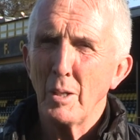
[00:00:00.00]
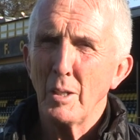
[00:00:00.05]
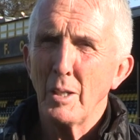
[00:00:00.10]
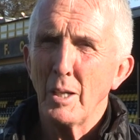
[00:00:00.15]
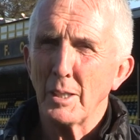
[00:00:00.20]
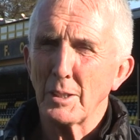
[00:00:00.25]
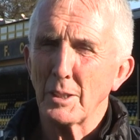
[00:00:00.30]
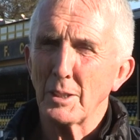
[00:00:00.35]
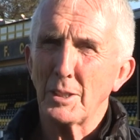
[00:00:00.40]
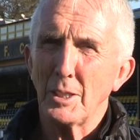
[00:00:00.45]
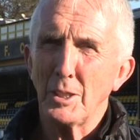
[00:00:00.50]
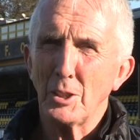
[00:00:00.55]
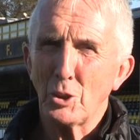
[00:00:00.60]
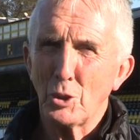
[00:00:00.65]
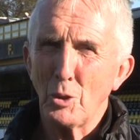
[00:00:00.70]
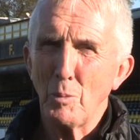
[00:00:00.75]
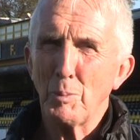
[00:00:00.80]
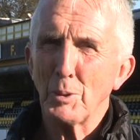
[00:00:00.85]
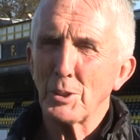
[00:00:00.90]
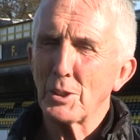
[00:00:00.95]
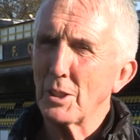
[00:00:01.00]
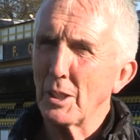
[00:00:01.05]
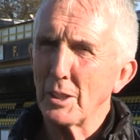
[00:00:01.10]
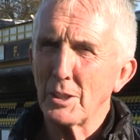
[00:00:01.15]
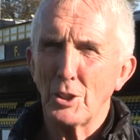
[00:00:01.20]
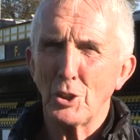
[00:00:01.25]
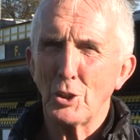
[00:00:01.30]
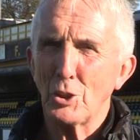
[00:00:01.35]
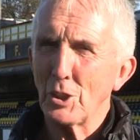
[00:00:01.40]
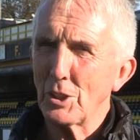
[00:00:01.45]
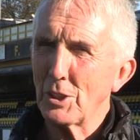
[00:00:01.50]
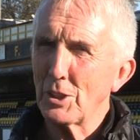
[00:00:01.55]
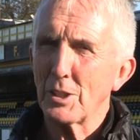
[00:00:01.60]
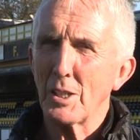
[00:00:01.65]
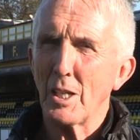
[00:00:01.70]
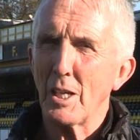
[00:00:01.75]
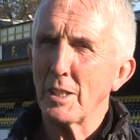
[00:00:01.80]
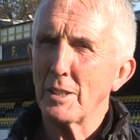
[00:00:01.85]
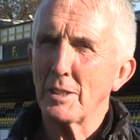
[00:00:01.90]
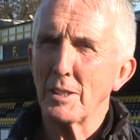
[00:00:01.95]
as I say, Super Six is just
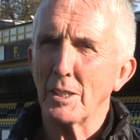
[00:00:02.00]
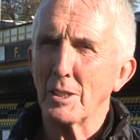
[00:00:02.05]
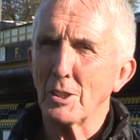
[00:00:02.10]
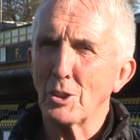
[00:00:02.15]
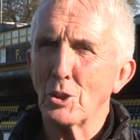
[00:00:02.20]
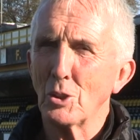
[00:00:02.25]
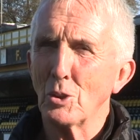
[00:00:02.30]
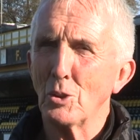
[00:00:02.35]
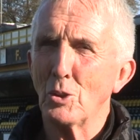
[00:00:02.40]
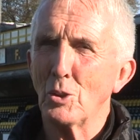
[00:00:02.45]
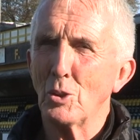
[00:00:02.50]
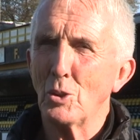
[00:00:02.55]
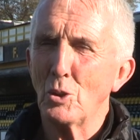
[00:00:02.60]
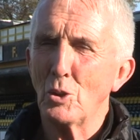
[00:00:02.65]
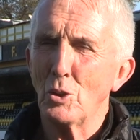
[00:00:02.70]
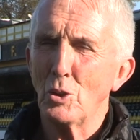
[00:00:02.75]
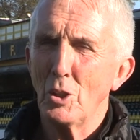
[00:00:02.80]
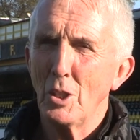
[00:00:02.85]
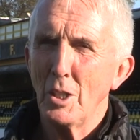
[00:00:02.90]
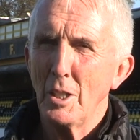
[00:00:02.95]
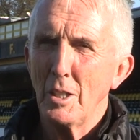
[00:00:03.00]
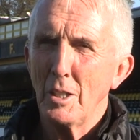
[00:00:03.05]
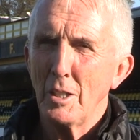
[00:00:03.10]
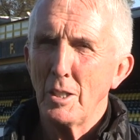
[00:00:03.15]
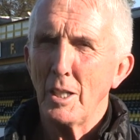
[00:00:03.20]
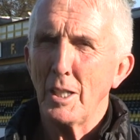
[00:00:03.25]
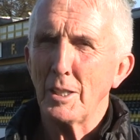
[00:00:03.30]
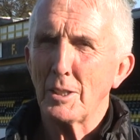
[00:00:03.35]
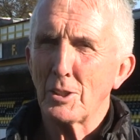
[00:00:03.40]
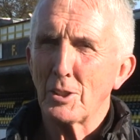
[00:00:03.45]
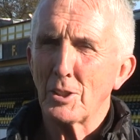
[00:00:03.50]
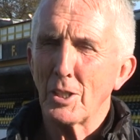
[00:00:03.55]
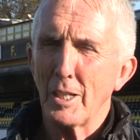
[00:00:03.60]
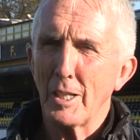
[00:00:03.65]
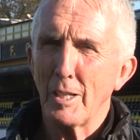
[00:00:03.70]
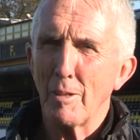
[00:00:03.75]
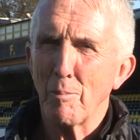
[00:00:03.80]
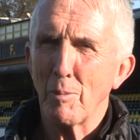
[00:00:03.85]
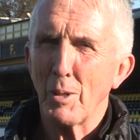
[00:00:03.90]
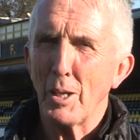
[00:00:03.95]
starting. So it's
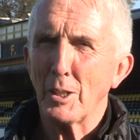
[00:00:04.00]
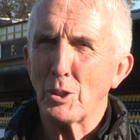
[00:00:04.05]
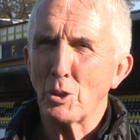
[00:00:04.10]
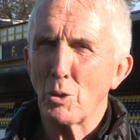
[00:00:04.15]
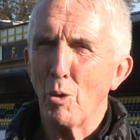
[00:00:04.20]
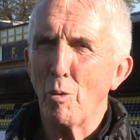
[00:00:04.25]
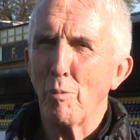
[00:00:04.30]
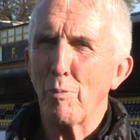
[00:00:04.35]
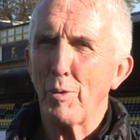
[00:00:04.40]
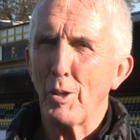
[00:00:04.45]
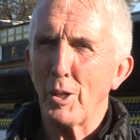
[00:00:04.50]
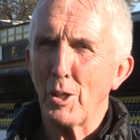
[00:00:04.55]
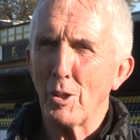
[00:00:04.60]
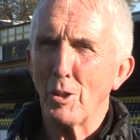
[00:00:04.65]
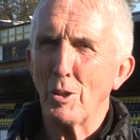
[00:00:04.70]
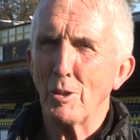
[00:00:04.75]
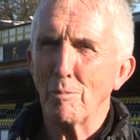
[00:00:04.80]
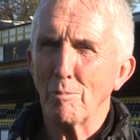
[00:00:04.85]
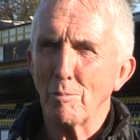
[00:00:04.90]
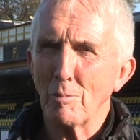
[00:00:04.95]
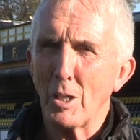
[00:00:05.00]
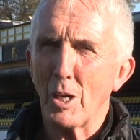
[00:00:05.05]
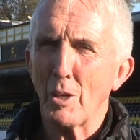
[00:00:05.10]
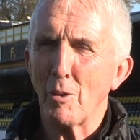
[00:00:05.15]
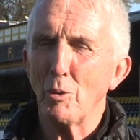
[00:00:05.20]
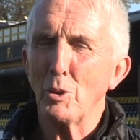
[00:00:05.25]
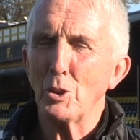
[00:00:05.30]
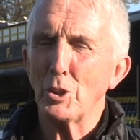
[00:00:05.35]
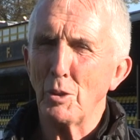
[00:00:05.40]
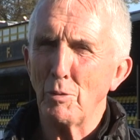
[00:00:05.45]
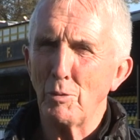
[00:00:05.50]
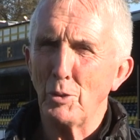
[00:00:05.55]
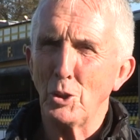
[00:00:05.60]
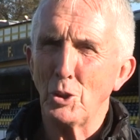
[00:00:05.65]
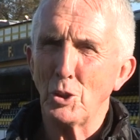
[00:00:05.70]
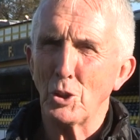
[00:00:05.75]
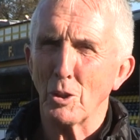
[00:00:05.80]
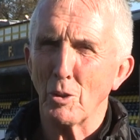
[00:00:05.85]
um, it's hopefully got a rosy future,